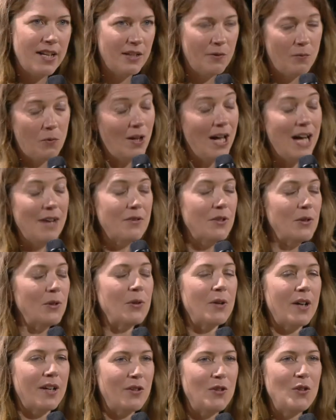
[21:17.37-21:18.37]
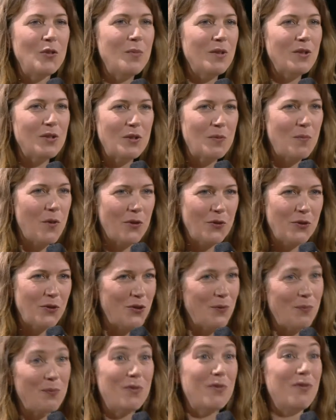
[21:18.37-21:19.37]
that we'll have to look at new business models
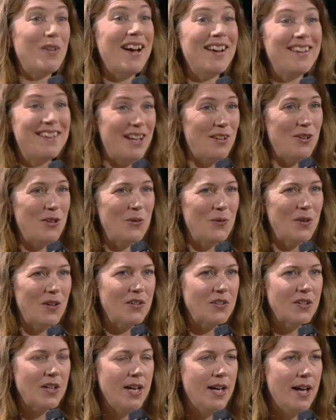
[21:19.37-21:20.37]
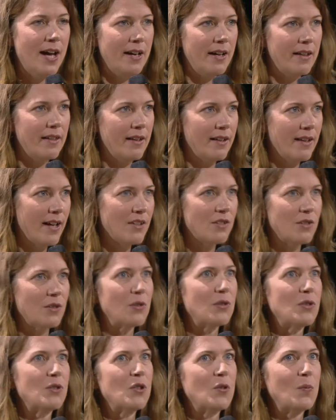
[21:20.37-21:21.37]
to provide that newness. And I think that's a
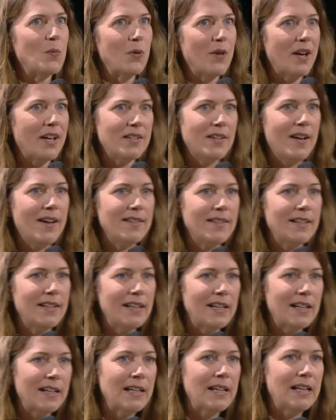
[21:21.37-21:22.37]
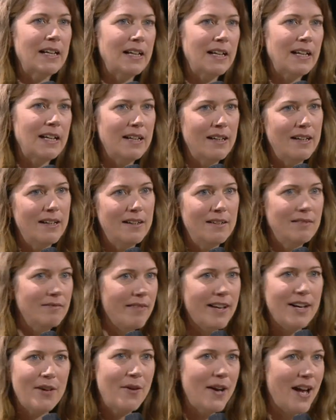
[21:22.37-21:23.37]
super exciting
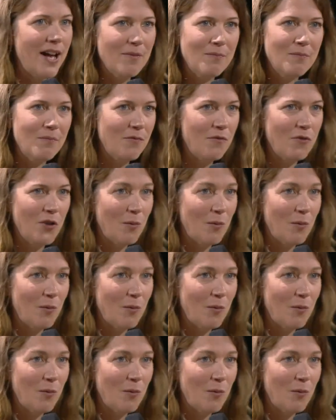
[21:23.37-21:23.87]
area for